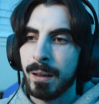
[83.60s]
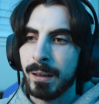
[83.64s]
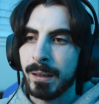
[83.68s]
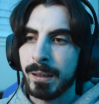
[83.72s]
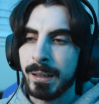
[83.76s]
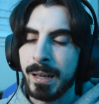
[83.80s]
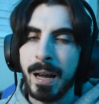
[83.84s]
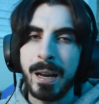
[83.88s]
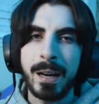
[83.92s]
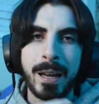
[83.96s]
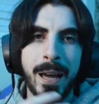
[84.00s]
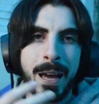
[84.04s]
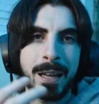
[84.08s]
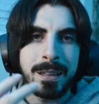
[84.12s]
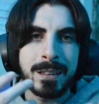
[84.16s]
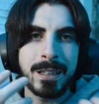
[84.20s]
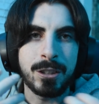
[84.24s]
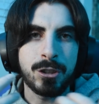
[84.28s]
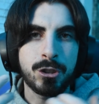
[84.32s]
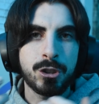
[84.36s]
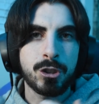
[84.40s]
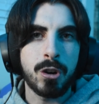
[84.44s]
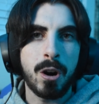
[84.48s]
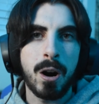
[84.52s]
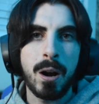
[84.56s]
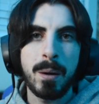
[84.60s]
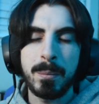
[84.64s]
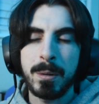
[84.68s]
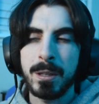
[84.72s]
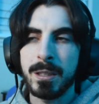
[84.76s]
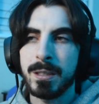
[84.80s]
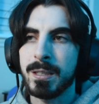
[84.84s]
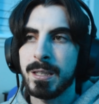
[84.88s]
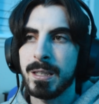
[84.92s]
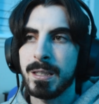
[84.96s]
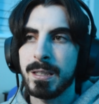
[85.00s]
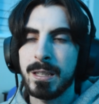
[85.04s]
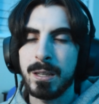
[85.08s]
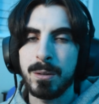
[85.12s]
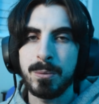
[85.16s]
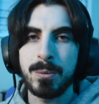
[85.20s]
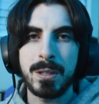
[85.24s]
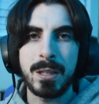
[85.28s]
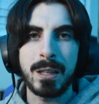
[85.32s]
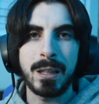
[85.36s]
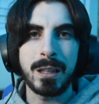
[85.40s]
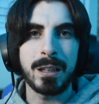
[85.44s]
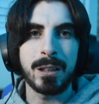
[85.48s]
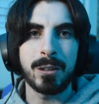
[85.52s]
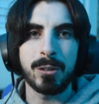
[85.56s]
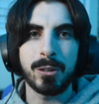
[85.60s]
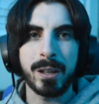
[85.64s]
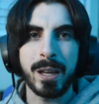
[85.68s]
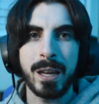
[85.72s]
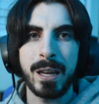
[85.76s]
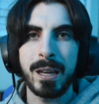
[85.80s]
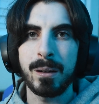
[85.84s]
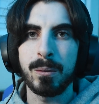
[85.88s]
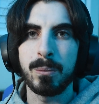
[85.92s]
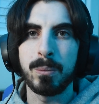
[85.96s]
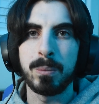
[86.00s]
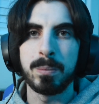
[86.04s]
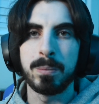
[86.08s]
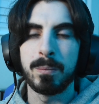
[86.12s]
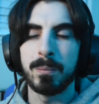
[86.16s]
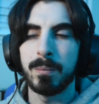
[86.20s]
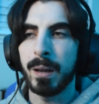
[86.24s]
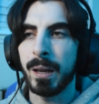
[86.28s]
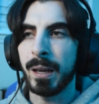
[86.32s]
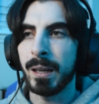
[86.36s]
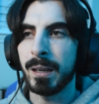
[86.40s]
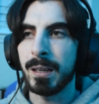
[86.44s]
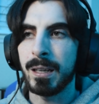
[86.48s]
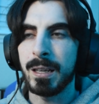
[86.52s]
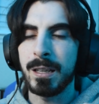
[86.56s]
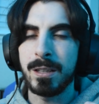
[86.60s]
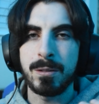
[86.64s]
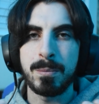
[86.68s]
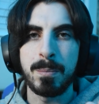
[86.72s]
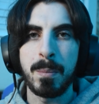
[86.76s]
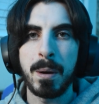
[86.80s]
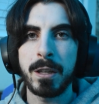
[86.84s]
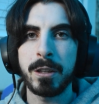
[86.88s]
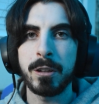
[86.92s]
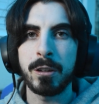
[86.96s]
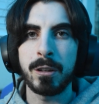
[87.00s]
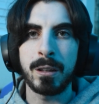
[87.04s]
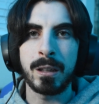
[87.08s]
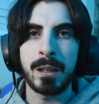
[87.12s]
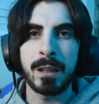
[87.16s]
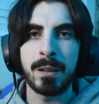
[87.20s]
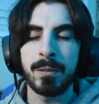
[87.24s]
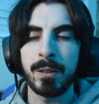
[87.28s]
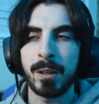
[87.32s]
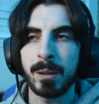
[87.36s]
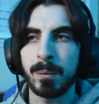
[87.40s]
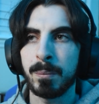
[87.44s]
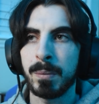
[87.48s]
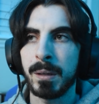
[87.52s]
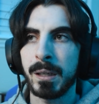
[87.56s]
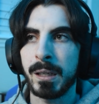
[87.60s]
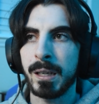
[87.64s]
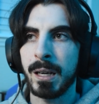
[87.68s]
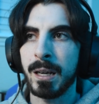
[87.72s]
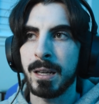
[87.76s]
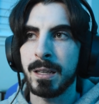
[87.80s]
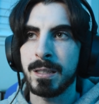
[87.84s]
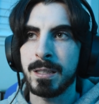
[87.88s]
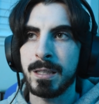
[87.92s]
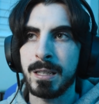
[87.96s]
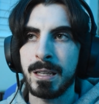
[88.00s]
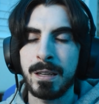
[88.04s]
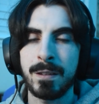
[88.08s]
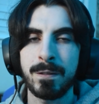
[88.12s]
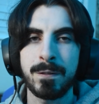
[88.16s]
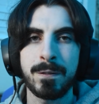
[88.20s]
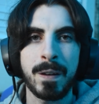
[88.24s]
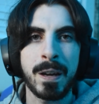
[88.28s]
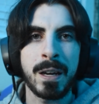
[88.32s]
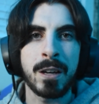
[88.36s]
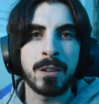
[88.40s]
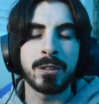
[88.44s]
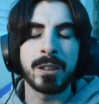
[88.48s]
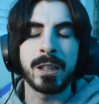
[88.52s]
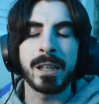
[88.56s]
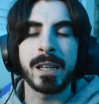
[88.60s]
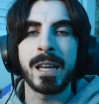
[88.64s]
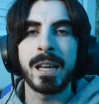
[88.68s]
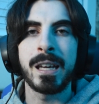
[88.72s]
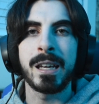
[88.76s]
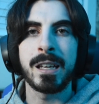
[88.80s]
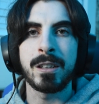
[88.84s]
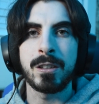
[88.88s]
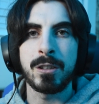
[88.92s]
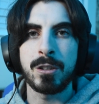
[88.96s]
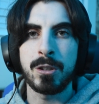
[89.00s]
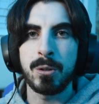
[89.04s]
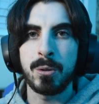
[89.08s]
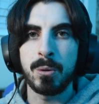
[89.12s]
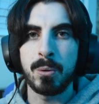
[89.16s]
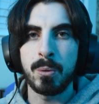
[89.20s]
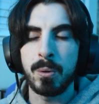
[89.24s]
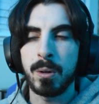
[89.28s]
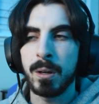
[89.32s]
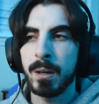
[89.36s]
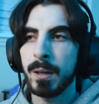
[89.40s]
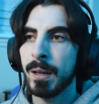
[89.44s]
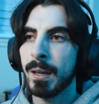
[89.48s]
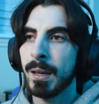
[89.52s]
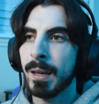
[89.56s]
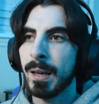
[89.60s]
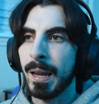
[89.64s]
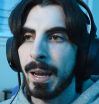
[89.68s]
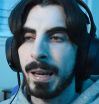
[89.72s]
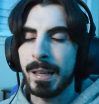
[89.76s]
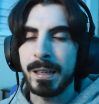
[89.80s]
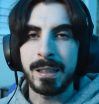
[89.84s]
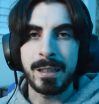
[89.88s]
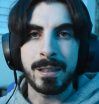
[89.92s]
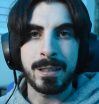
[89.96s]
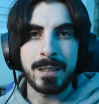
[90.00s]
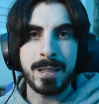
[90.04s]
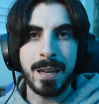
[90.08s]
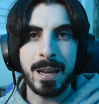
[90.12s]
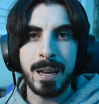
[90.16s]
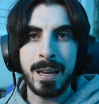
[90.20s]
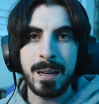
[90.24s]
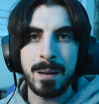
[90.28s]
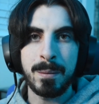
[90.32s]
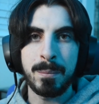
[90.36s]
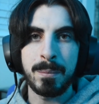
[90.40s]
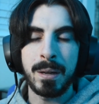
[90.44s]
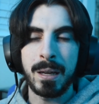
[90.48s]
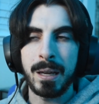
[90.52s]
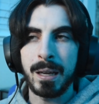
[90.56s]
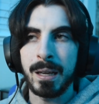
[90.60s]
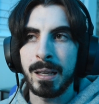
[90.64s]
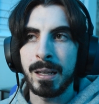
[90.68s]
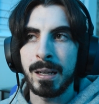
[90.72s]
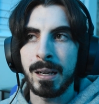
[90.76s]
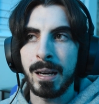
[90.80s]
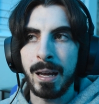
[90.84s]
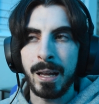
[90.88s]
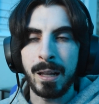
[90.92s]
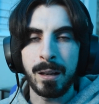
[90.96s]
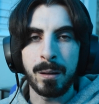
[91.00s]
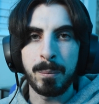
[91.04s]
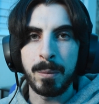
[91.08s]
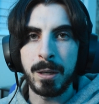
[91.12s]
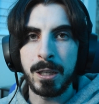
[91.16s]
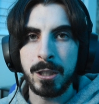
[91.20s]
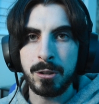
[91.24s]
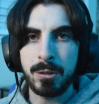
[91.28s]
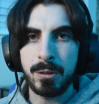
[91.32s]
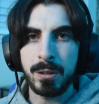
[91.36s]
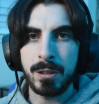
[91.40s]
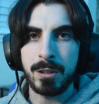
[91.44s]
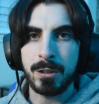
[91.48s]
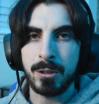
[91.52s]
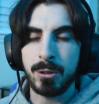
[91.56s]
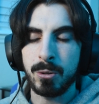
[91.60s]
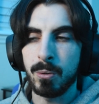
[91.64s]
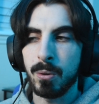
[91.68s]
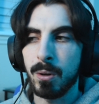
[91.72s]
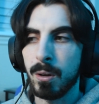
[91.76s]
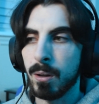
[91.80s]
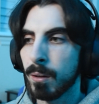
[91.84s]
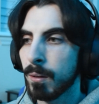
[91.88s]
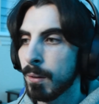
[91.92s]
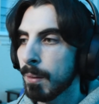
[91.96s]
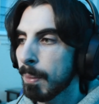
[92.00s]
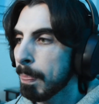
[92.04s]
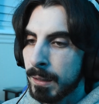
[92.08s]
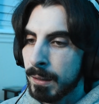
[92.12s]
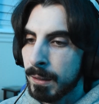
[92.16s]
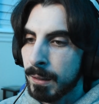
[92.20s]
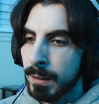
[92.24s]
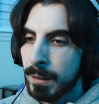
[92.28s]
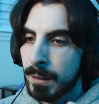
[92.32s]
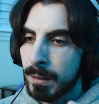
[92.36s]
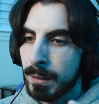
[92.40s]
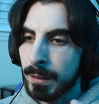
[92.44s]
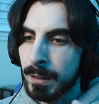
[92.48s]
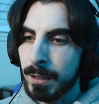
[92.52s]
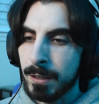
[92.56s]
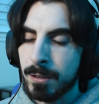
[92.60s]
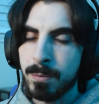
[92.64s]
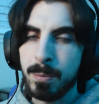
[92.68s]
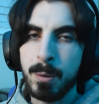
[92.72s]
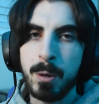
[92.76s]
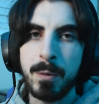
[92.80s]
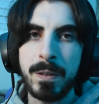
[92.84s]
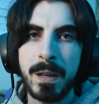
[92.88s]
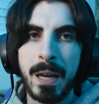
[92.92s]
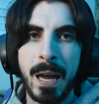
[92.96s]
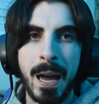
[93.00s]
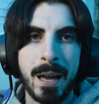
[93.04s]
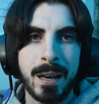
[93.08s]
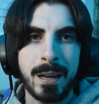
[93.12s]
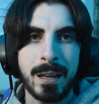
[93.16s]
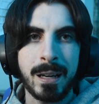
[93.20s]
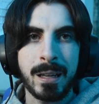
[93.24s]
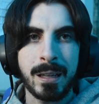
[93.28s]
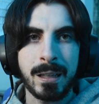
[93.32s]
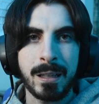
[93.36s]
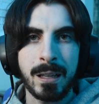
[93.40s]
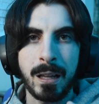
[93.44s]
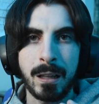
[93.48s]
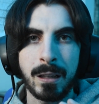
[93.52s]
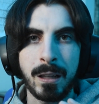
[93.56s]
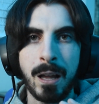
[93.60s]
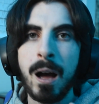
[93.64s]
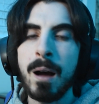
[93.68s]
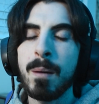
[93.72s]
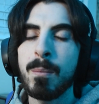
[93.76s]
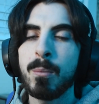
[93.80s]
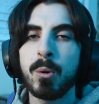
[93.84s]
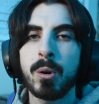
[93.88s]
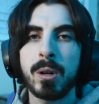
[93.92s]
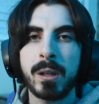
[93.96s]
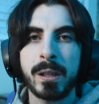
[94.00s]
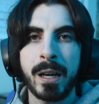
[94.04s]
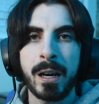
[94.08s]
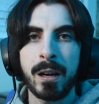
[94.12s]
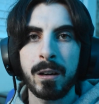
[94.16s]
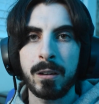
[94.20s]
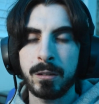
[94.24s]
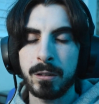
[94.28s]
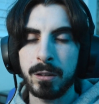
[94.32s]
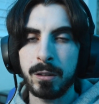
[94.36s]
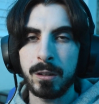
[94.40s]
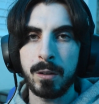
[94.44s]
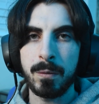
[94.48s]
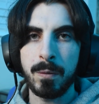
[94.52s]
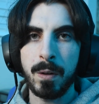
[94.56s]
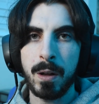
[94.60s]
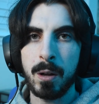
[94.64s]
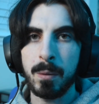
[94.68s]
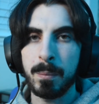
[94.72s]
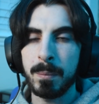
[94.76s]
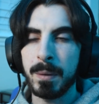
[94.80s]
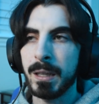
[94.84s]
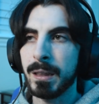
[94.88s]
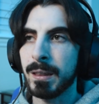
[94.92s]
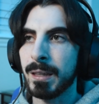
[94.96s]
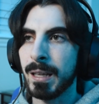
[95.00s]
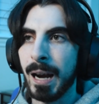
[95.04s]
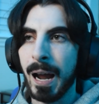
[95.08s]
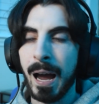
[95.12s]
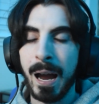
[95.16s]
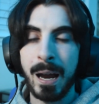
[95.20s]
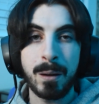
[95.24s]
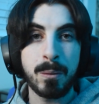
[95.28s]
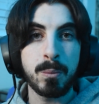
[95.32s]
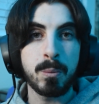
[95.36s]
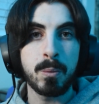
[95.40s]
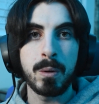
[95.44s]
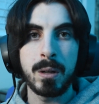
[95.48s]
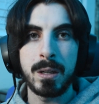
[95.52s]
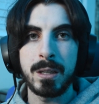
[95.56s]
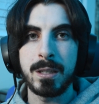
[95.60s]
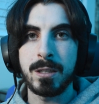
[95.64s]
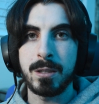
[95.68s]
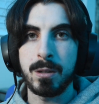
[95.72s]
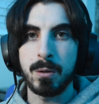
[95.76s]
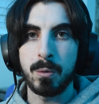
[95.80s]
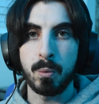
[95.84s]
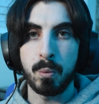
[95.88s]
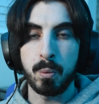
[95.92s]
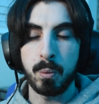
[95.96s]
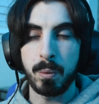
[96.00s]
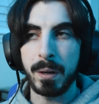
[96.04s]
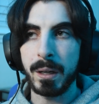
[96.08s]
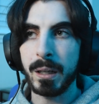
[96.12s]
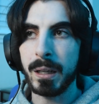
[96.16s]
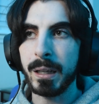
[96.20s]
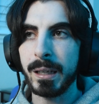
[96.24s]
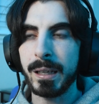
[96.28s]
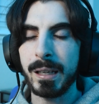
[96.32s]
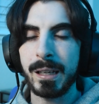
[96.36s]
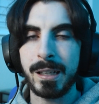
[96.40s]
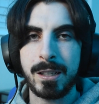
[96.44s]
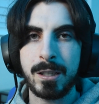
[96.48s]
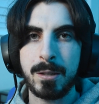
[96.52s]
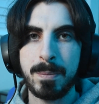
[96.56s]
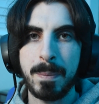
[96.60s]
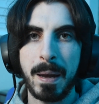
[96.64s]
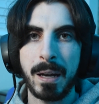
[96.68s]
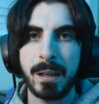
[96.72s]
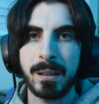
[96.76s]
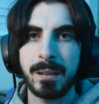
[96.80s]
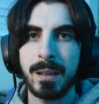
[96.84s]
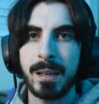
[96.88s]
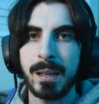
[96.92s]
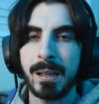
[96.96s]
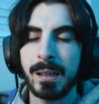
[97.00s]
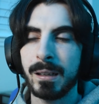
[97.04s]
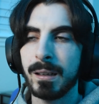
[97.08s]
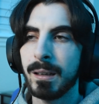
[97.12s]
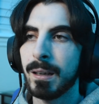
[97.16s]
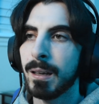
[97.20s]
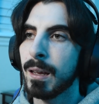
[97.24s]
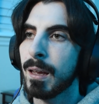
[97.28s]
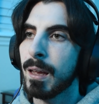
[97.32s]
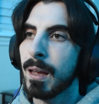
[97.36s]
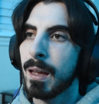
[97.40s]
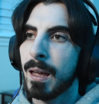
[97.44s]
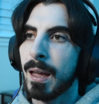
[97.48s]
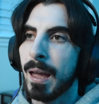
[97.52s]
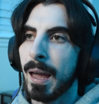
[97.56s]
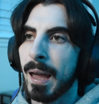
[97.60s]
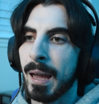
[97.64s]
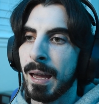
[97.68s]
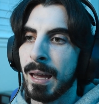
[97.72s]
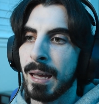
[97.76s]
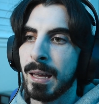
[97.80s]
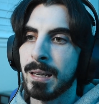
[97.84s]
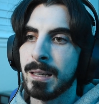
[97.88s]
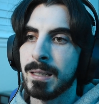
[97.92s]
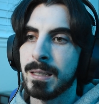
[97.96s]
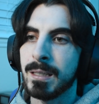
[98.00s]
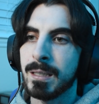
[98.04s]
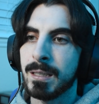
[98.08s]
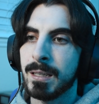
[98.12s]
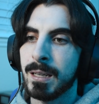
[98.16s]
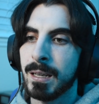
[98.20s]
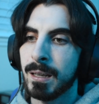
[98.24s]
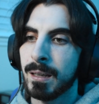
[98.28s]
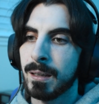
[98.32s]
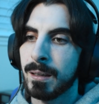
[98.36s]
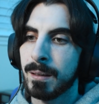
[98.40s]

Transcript: kind of had this trauma since he was a little kid, and his mother leaving because he failed to get into an exam in elementary school. This movie had a lot more character development than I was really expecting, and